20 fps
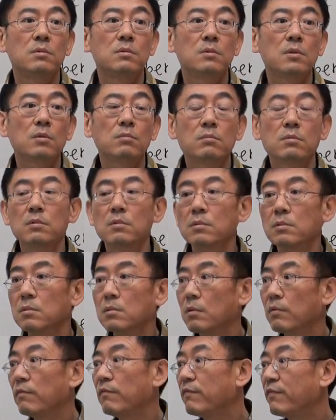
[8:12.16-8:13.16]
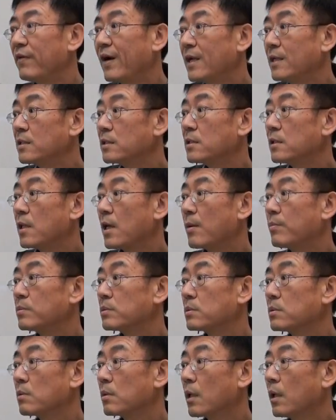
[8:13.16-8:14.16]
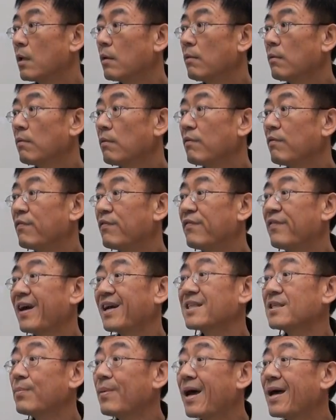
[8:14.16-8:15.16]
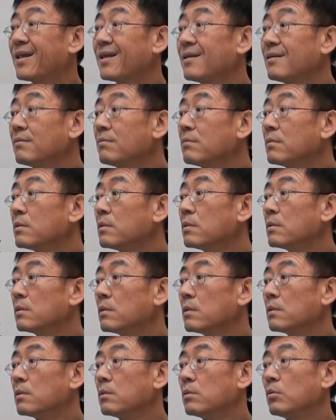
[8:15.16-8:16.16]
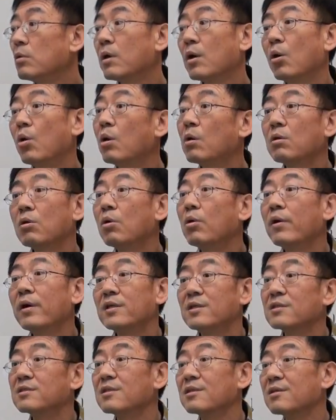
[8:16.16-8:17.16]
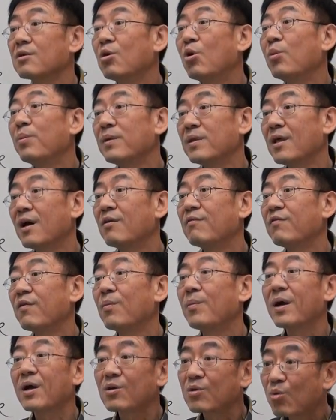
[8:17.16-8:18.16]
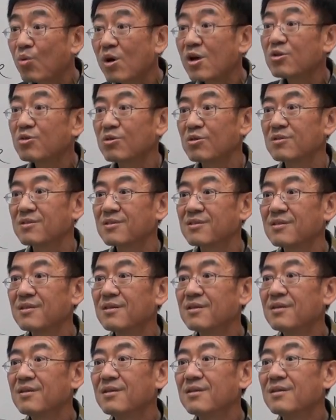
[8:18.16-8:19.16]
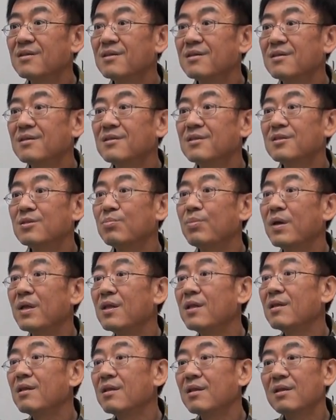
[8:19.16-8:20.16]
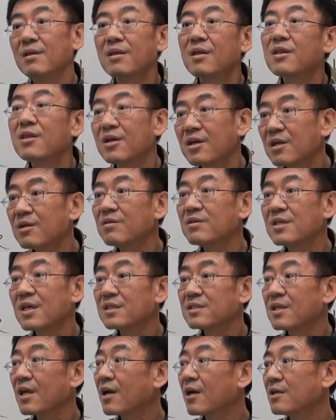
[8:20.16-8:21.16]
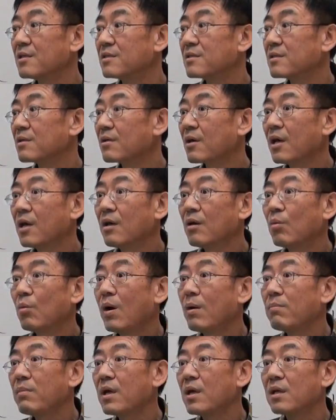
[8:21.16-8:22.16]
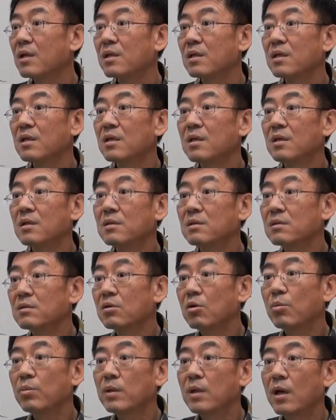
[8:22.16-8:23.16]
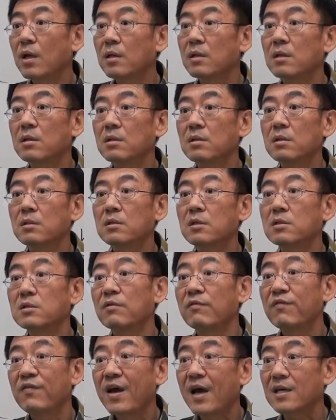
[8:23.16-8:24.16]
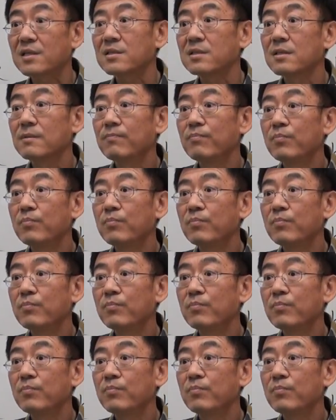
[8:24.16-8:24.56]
So 5 steps, okay? Facts pattern, you can go ahead, just copy down from my questions. Spend 36 seconds, okay? 1 minute. Copy down. These are facts.